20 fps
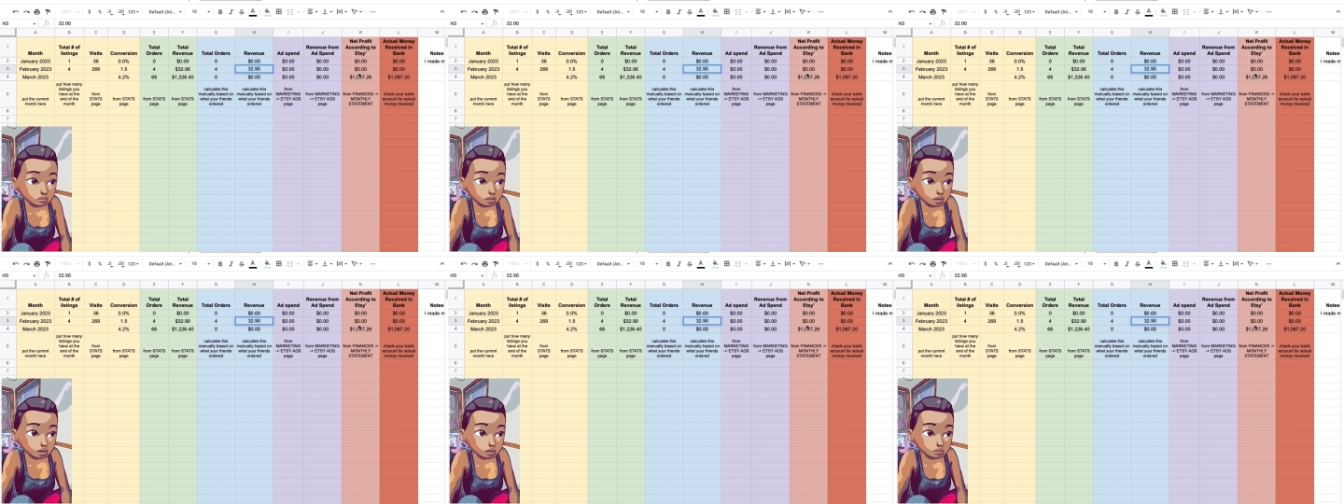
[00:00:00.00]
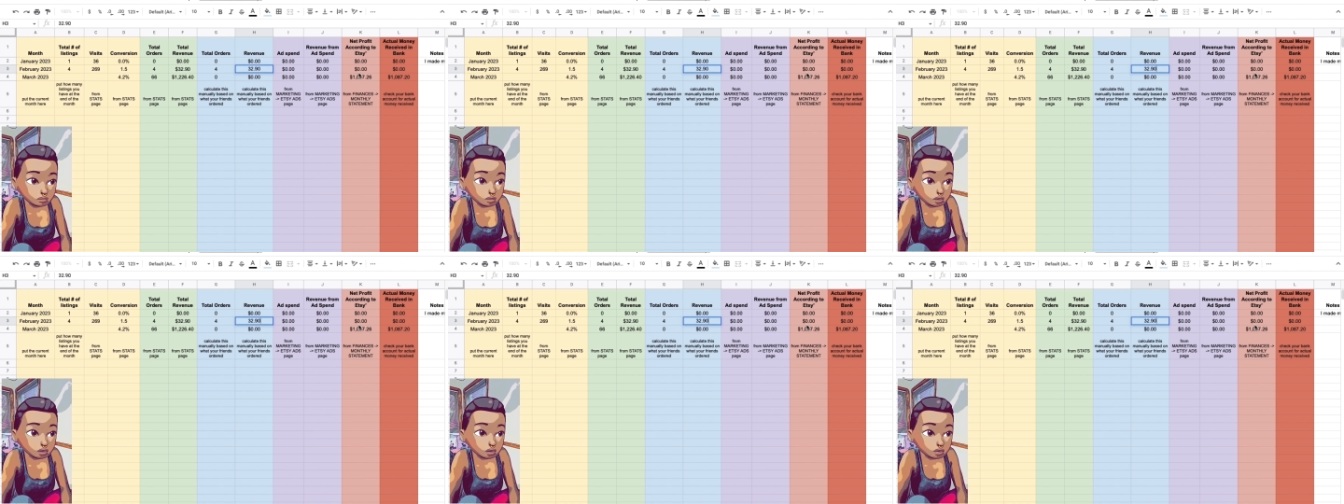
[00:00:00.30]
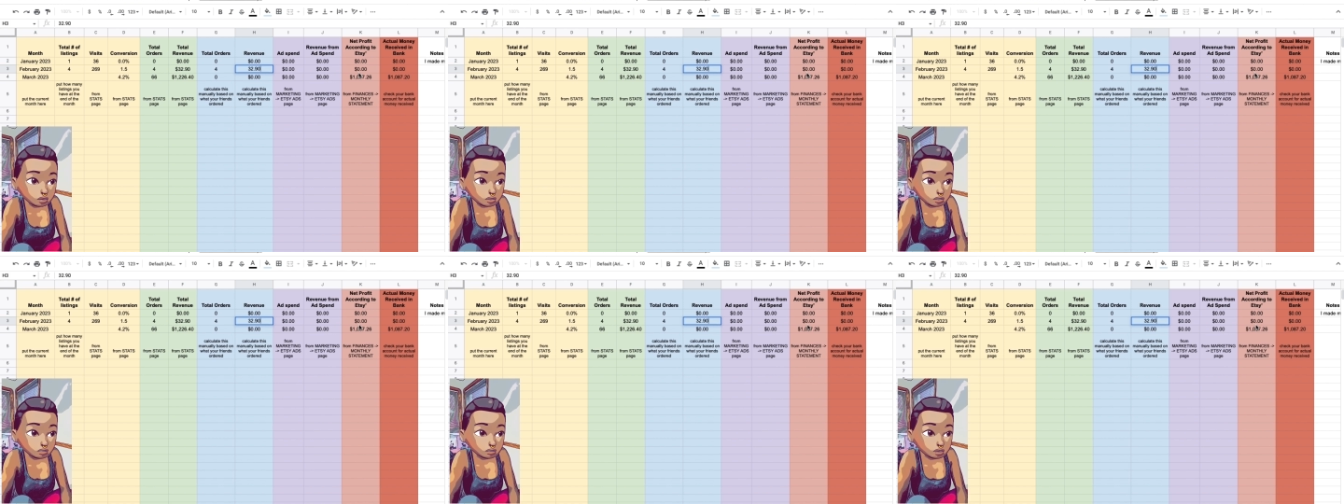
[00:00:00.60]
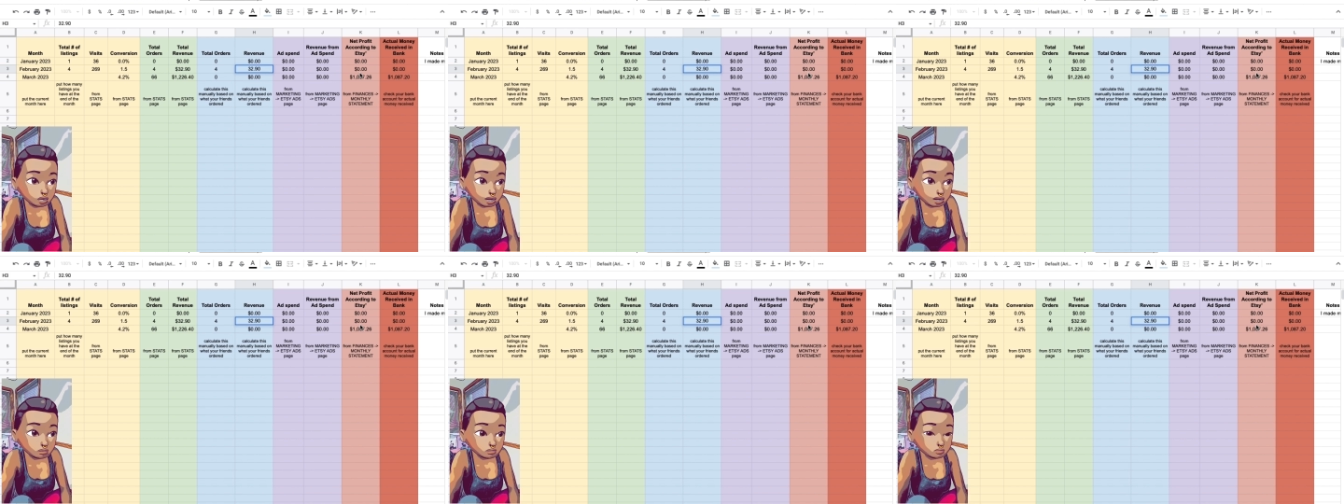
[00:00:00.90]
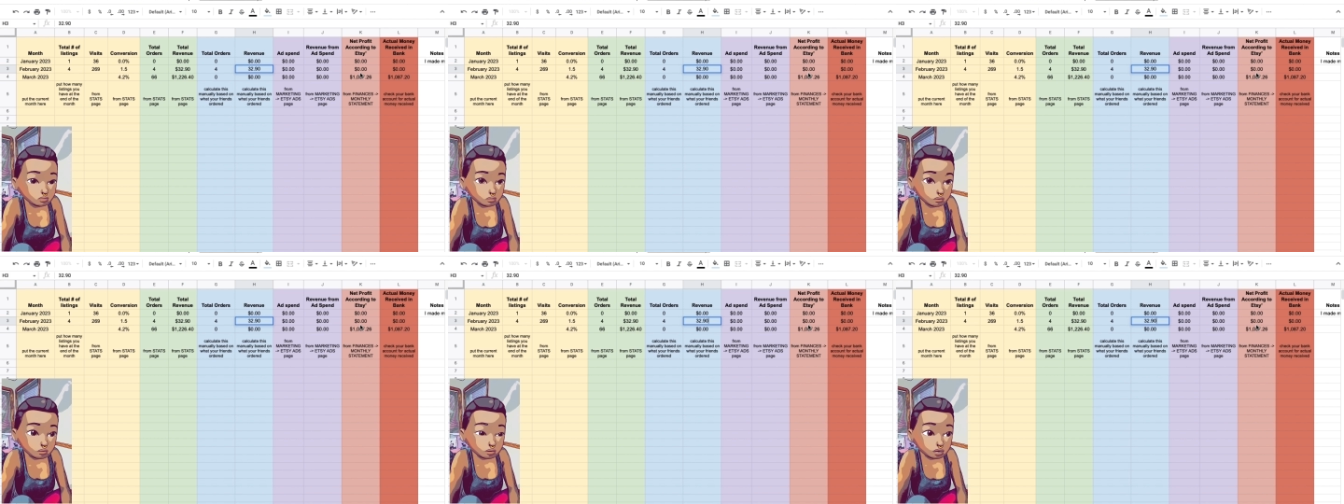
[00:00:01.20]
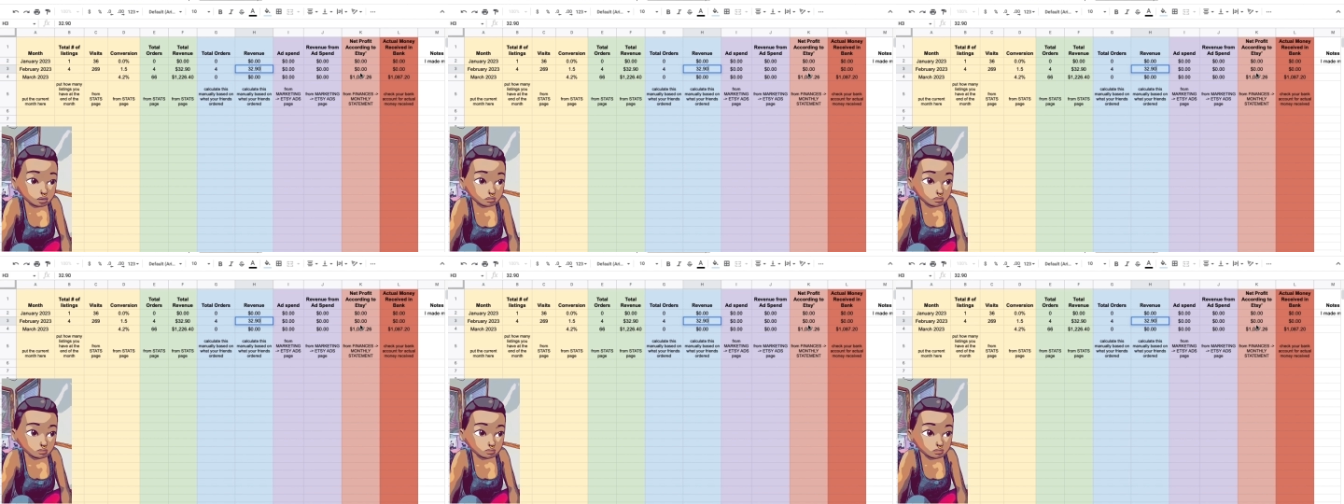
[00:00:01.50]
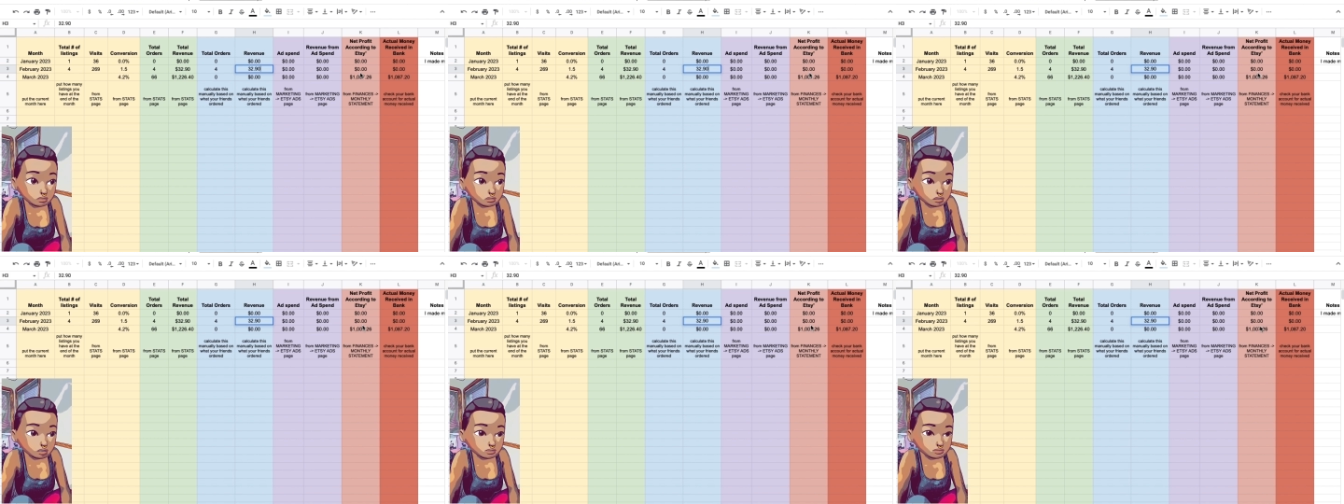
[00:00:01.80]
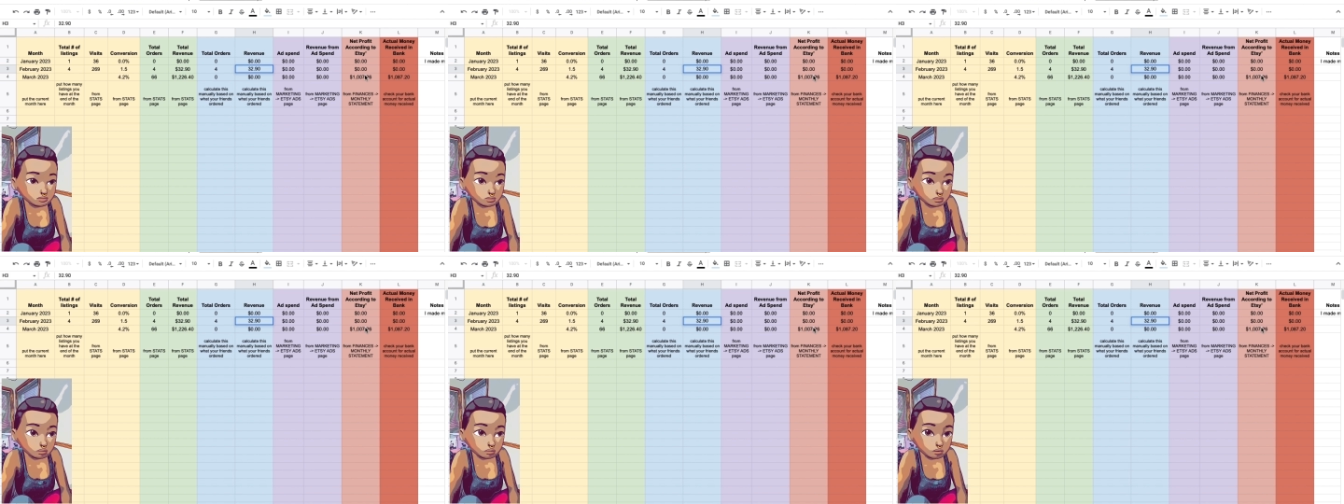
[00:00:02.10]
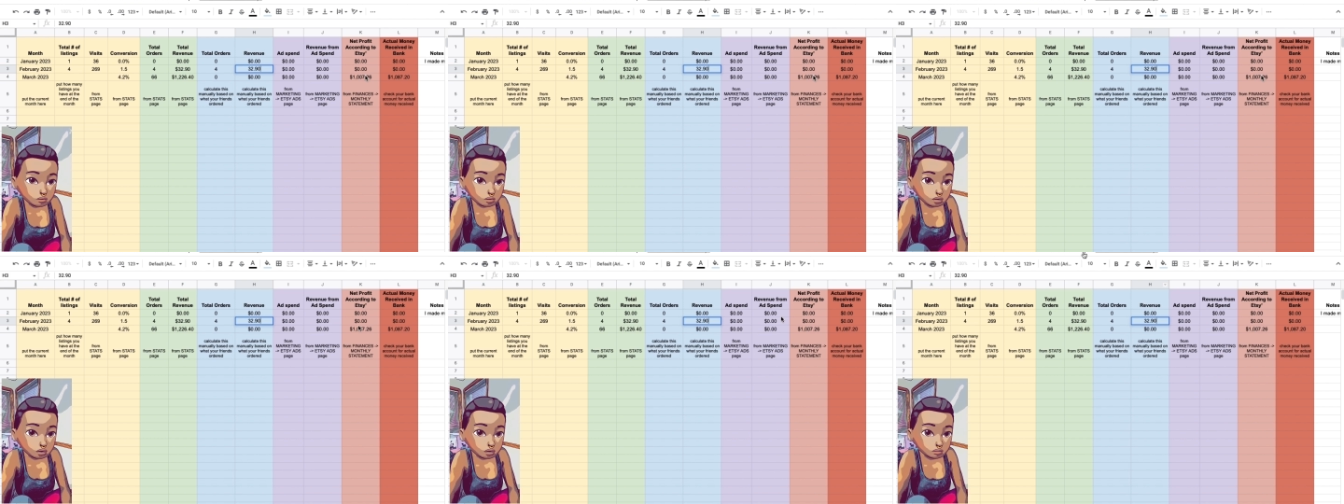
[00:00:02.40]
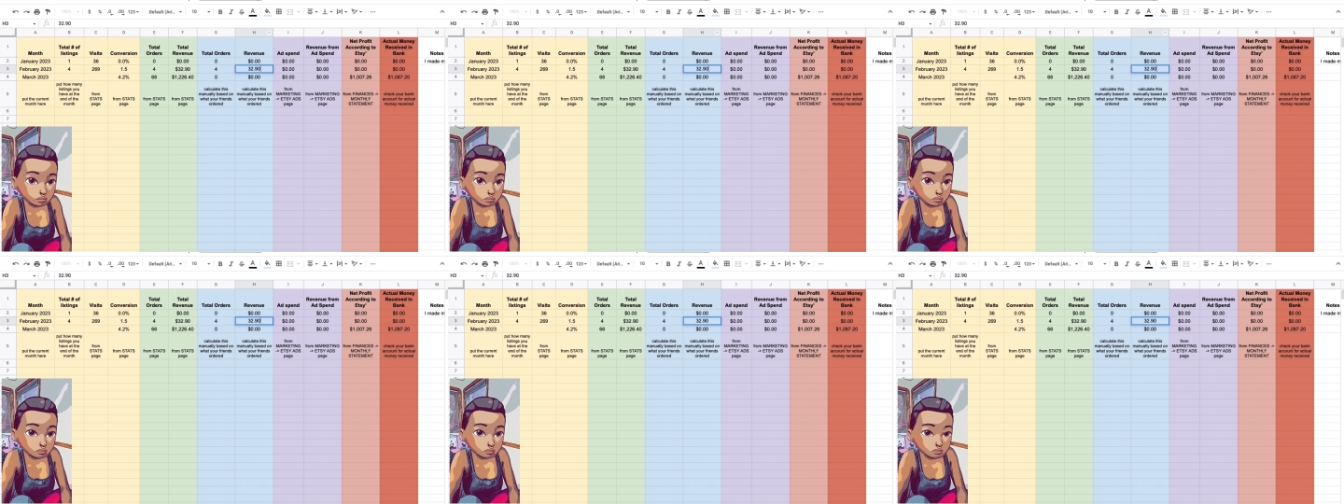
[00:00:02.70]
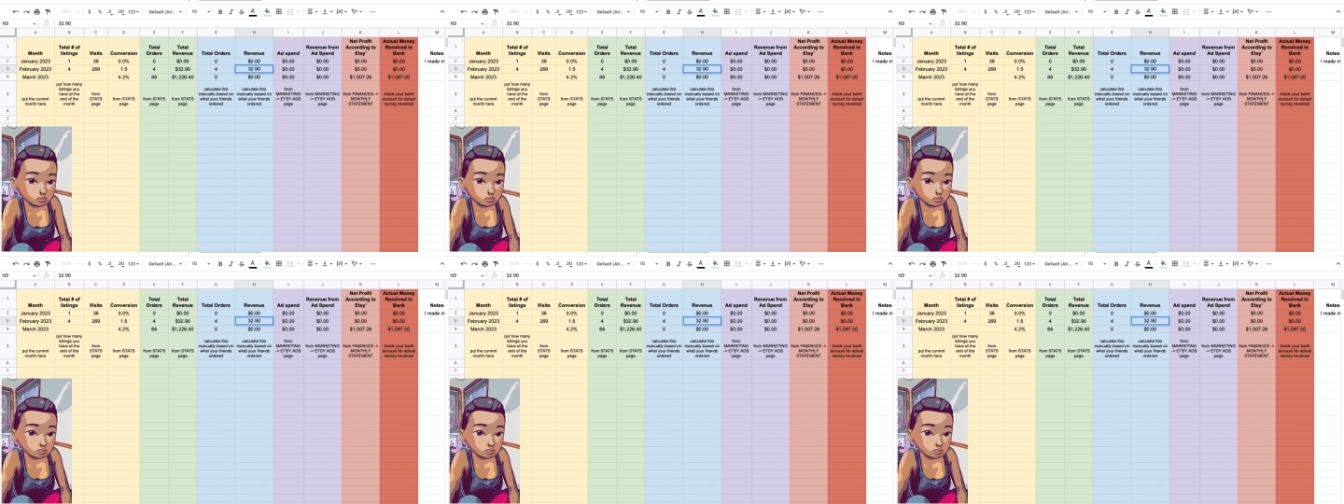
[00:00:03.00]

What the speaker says: and then actual money received in the bank.